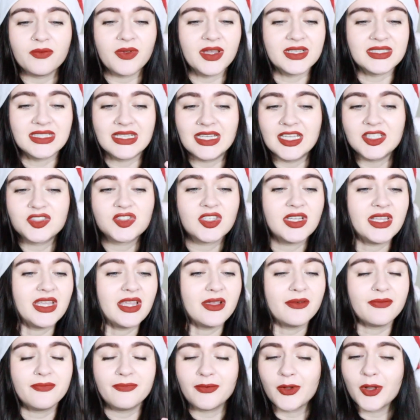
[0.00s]
Like she literally
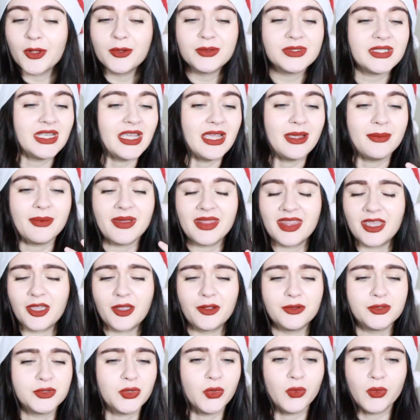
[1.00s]
follows him and they
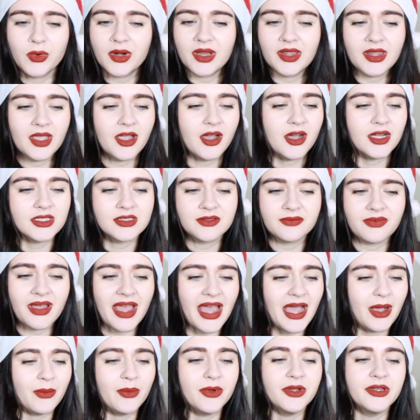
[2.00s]
go talk in the garden for
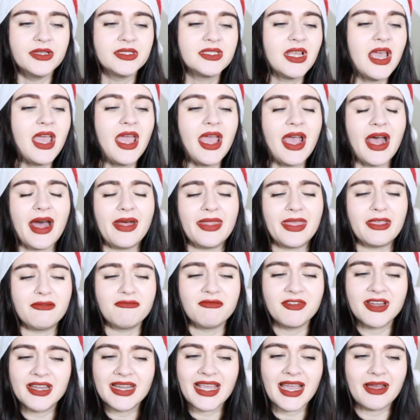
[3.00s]
hours, and they
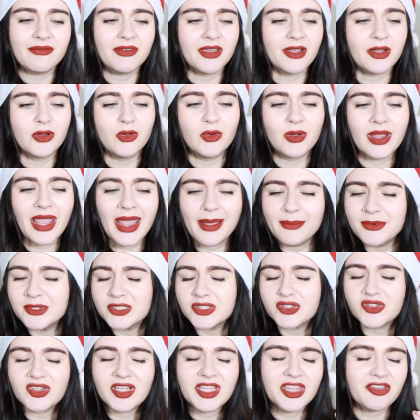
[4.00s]
really have like a lot of
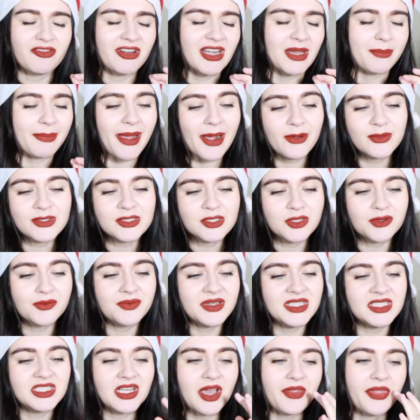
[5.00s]
chemistry. They're really bouncing off
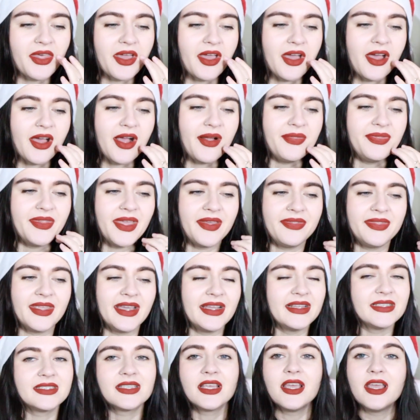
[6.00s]
each other, and then
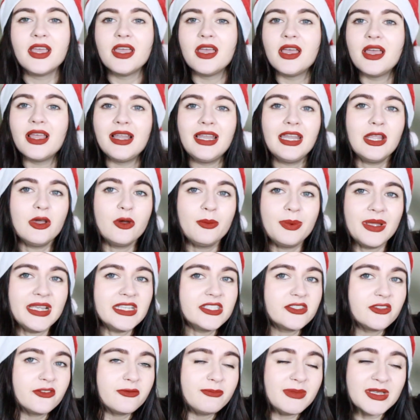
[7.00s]
there's a little
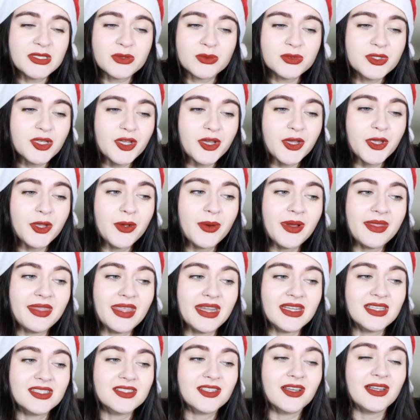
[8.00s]
piece of mistletoe and
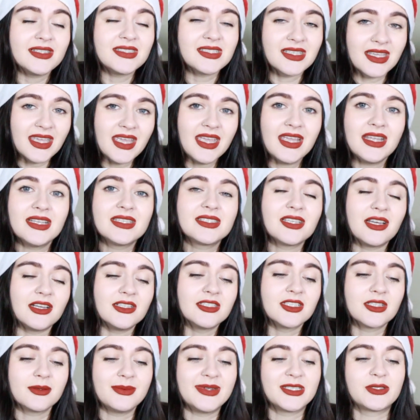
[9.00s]
they decide to kiss
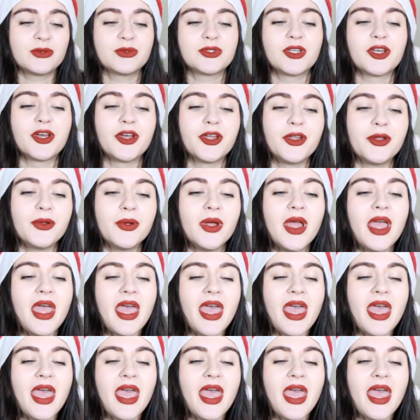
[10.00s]
under the mistletoe.